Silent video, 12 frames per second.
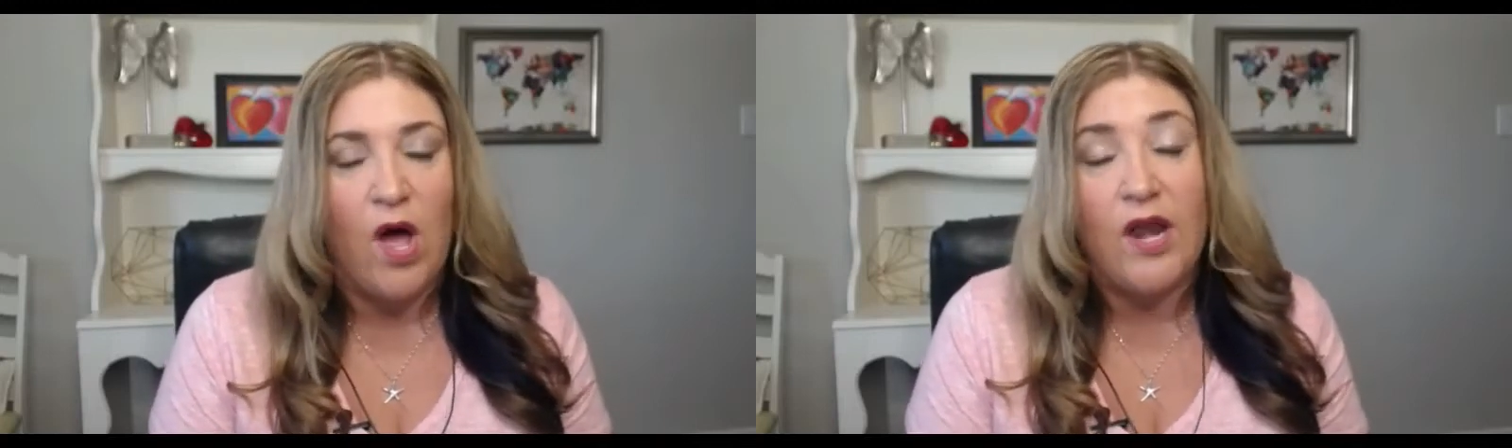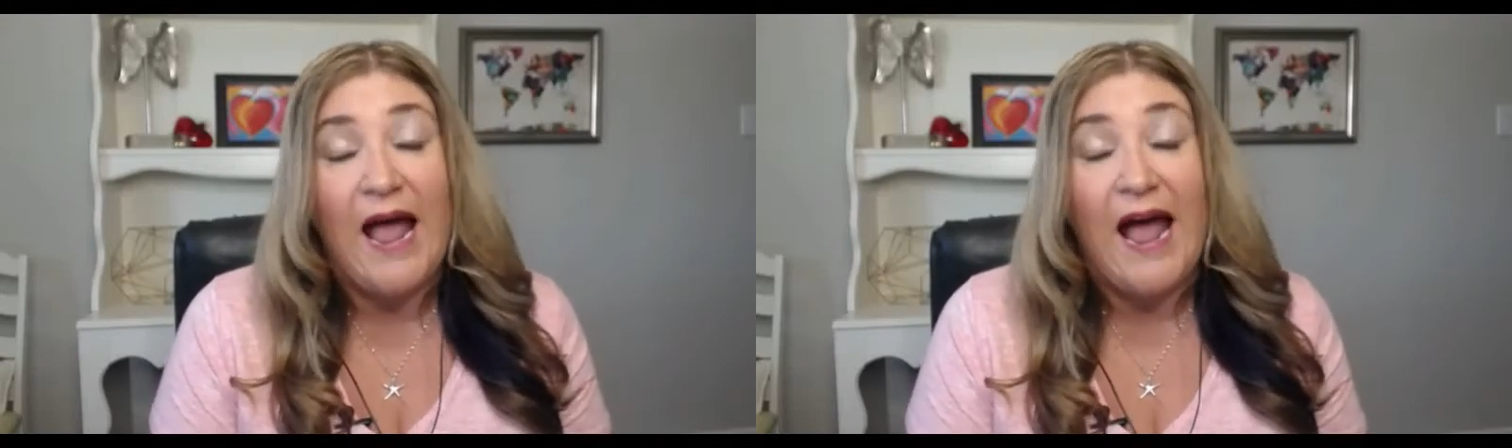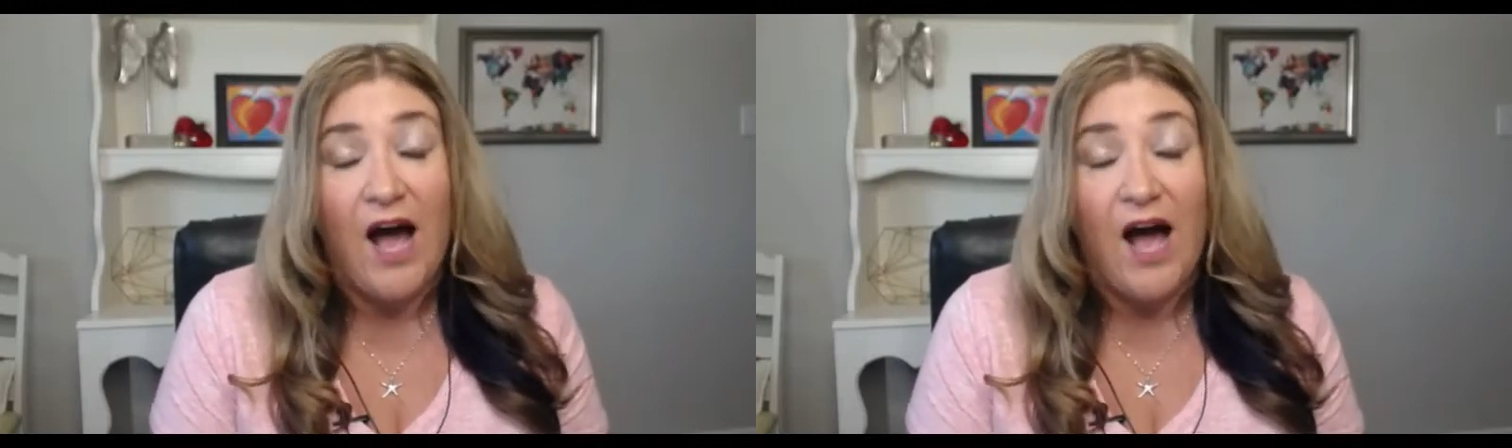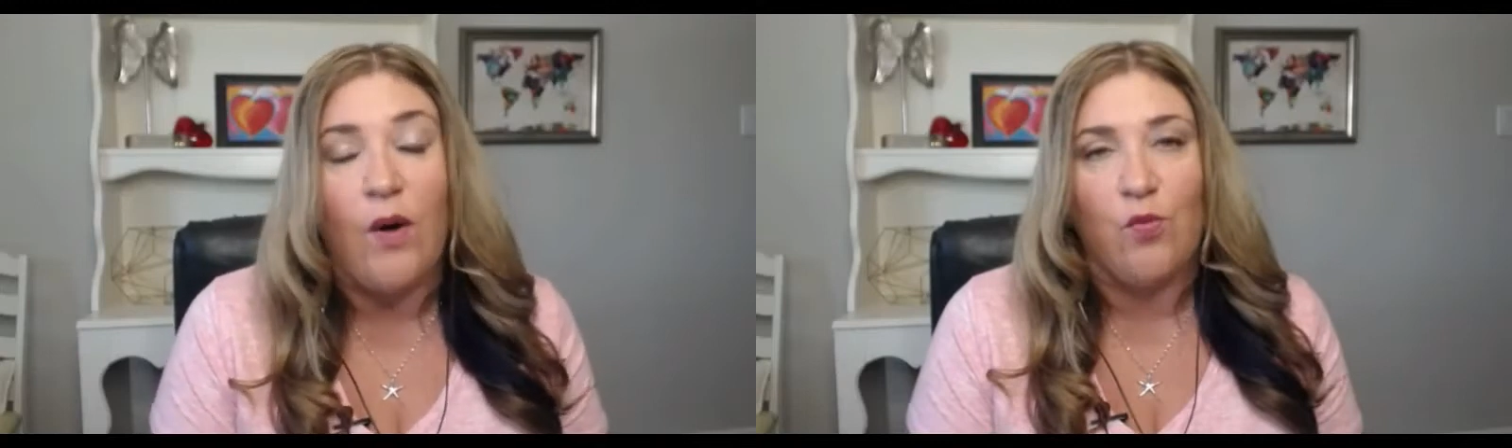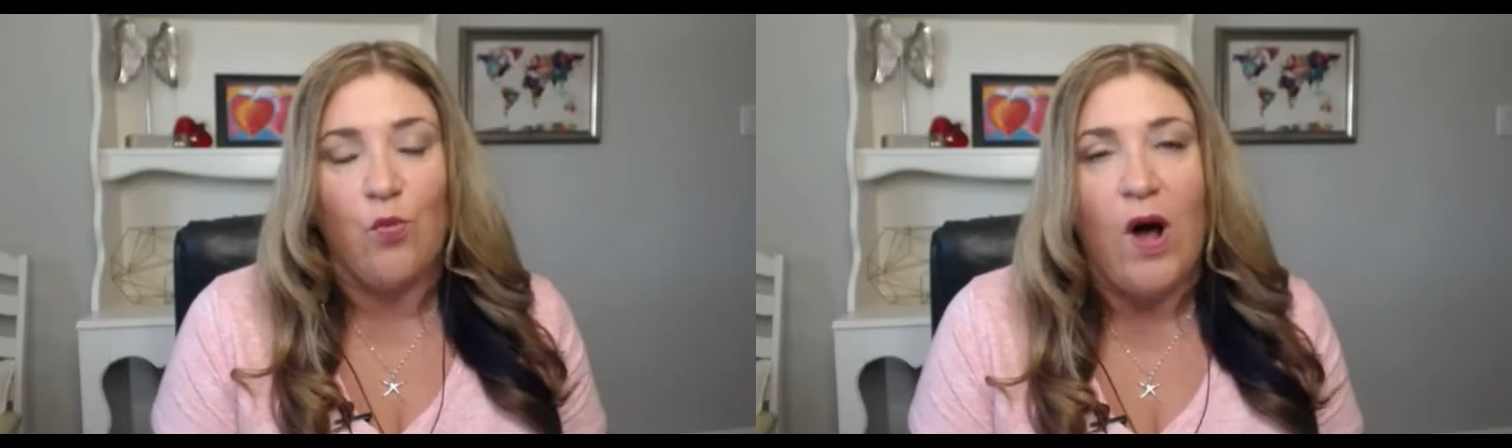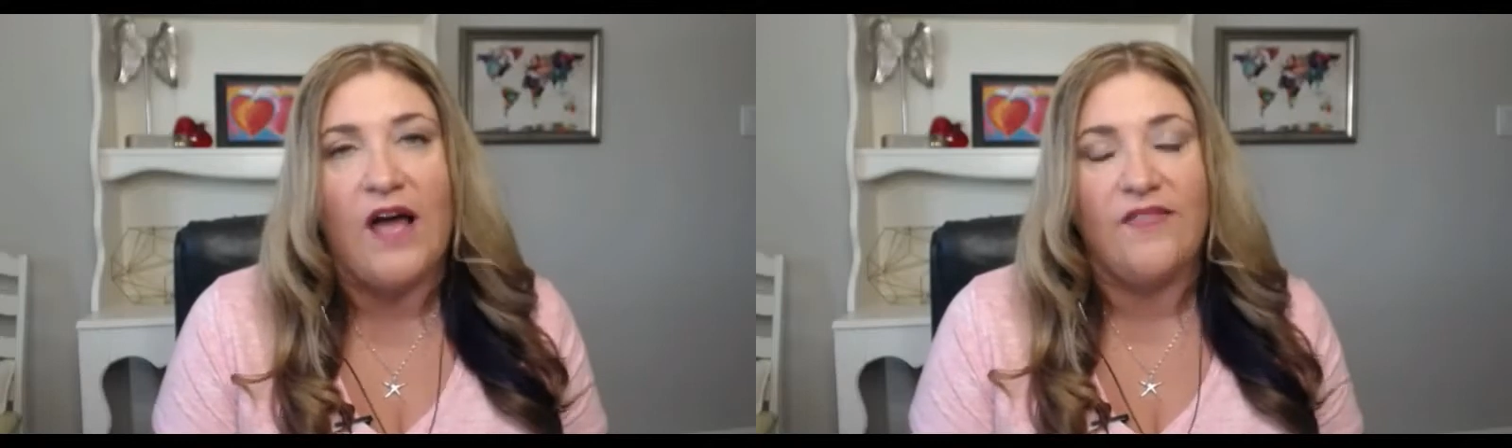how
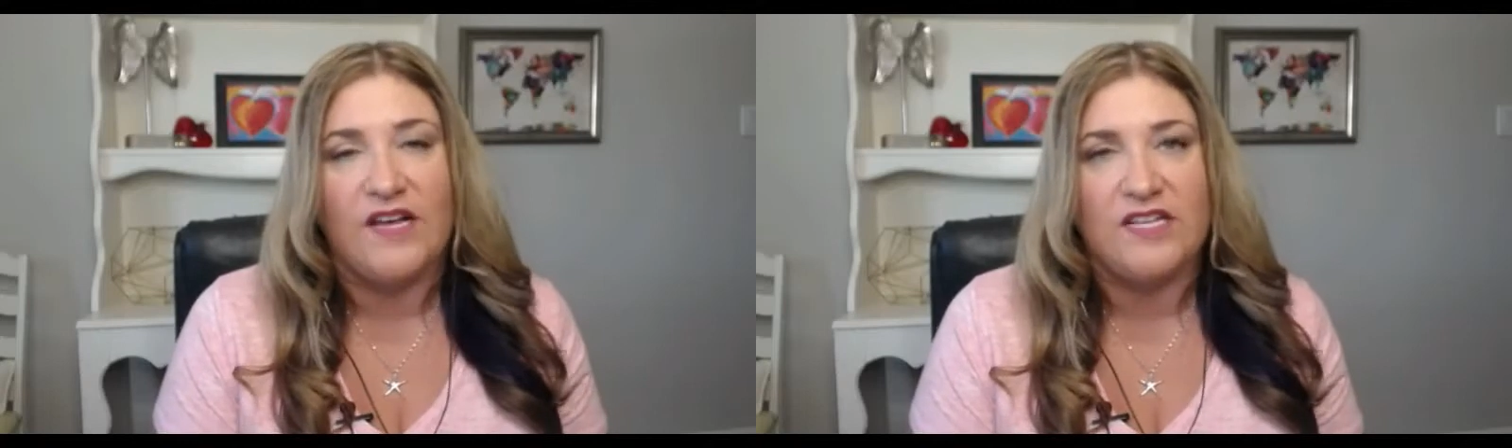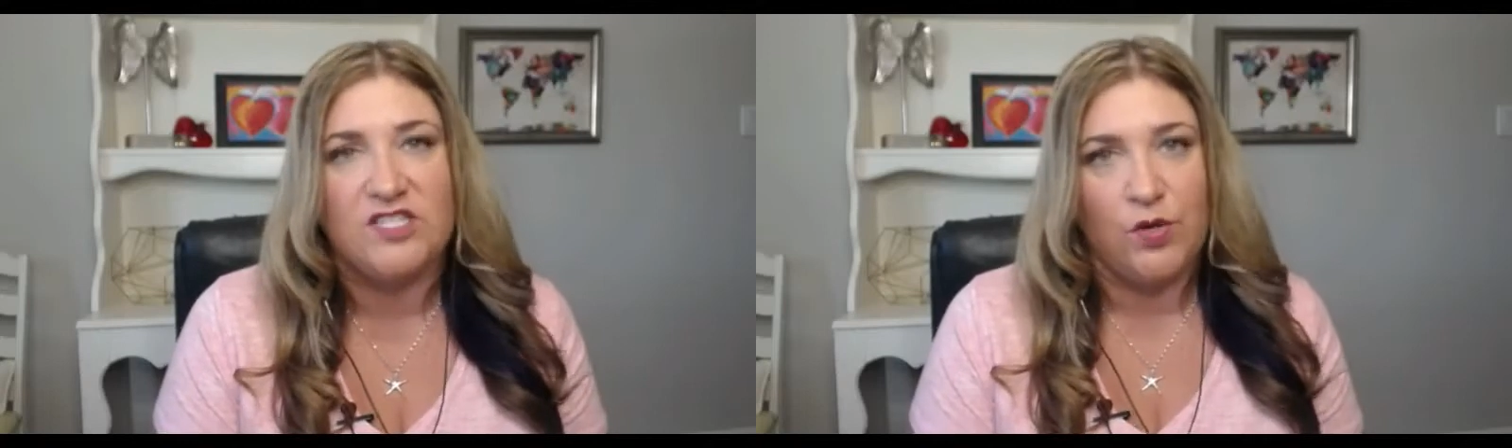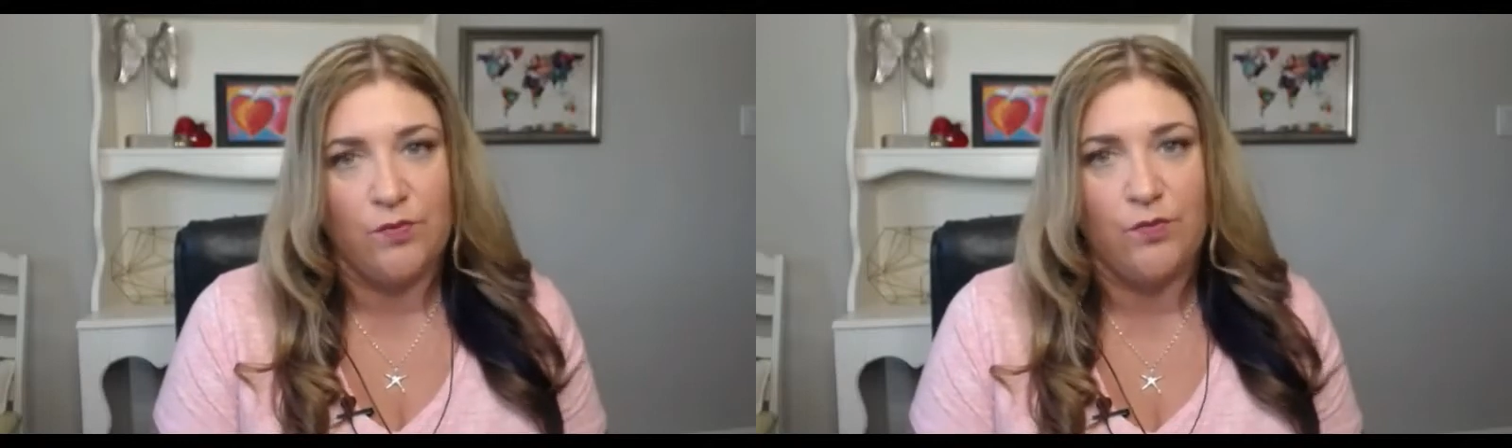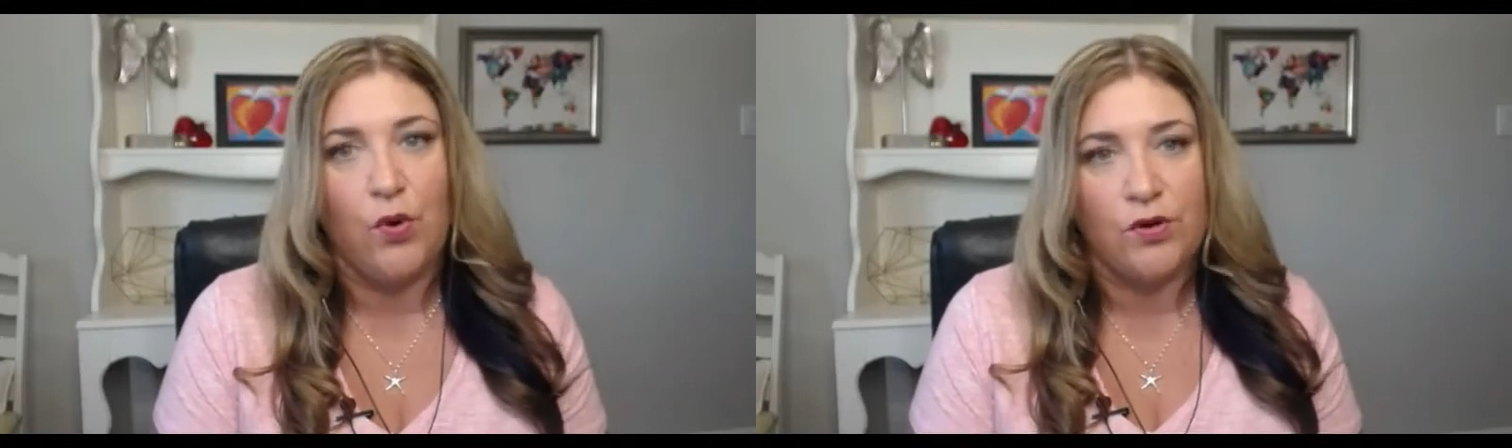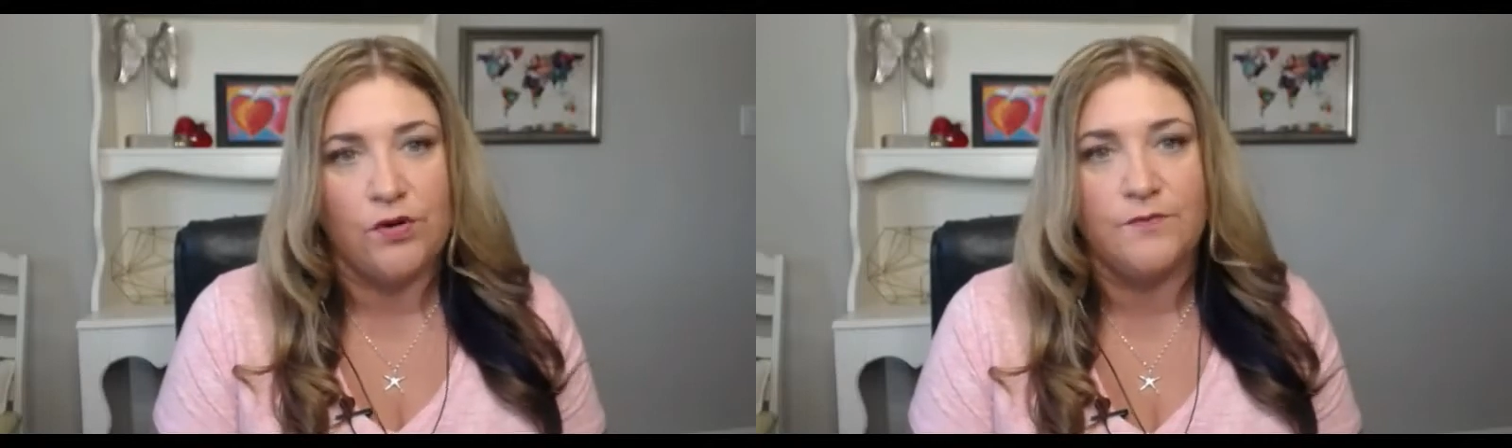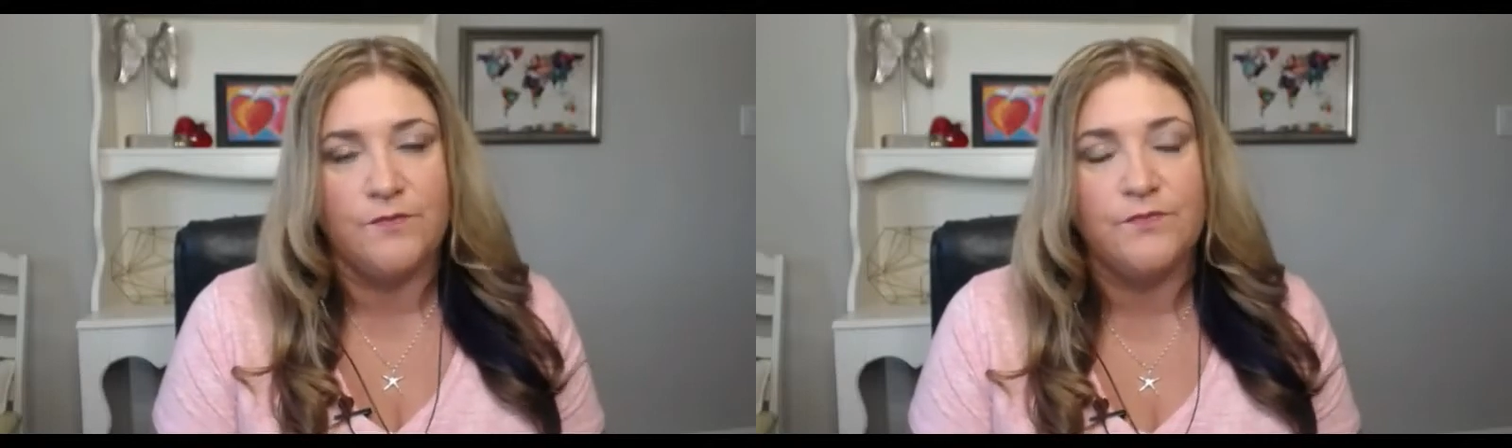and why that's so
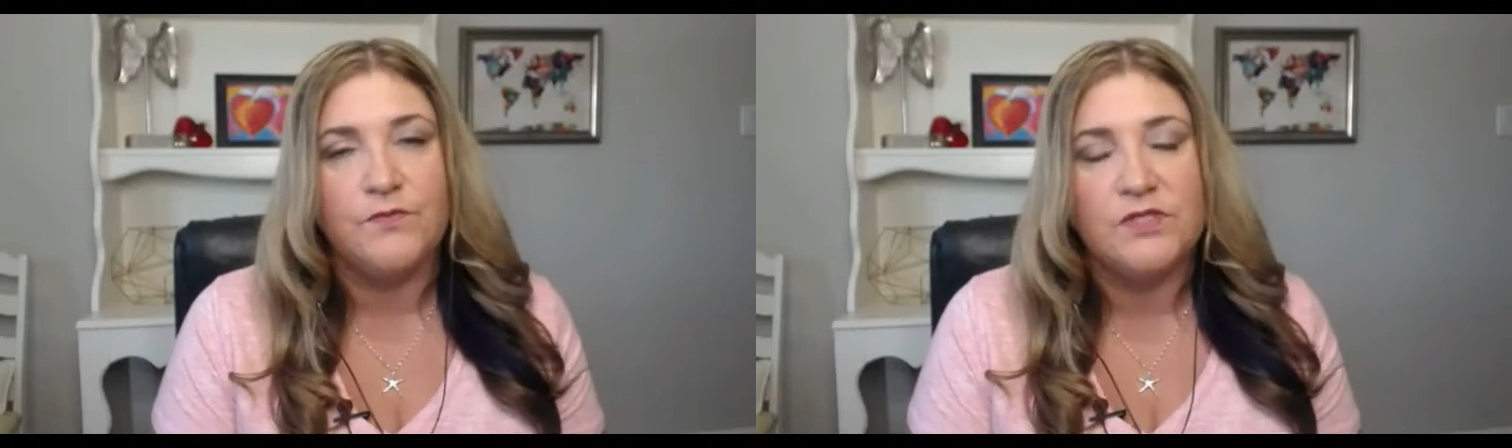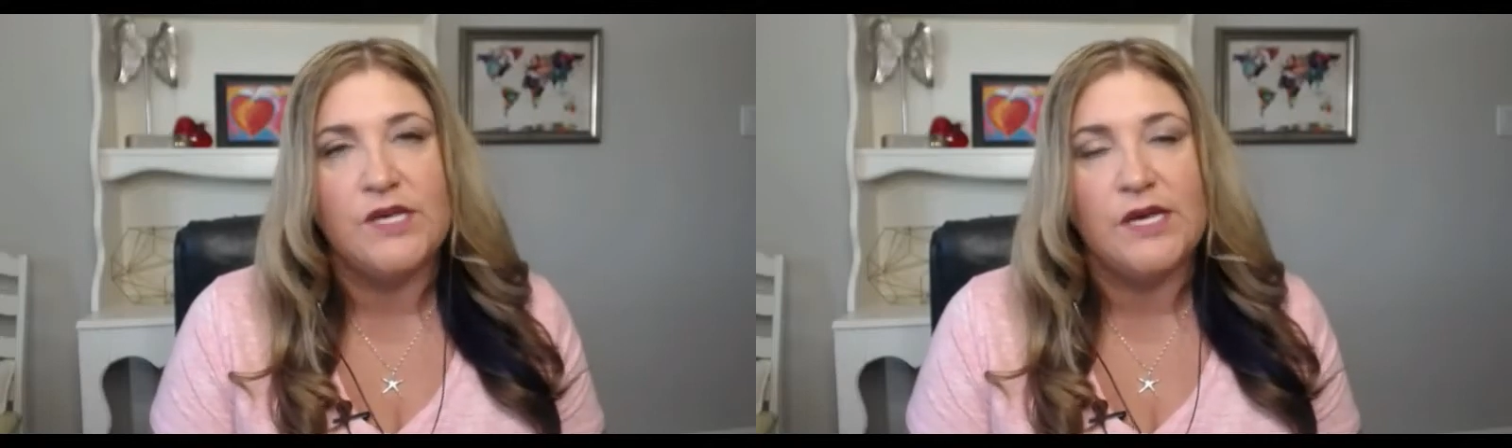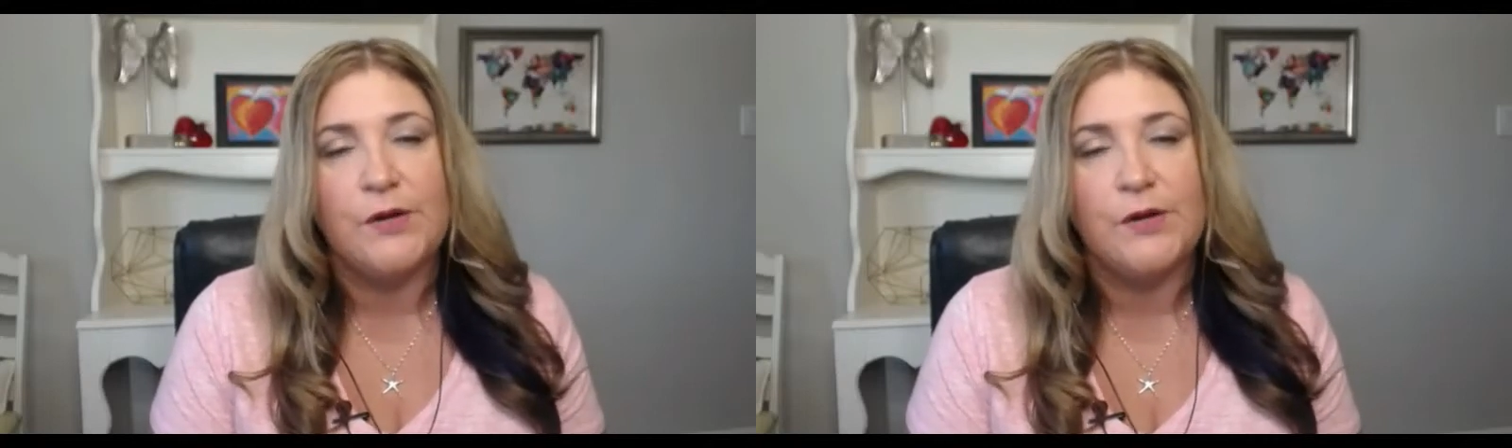important. So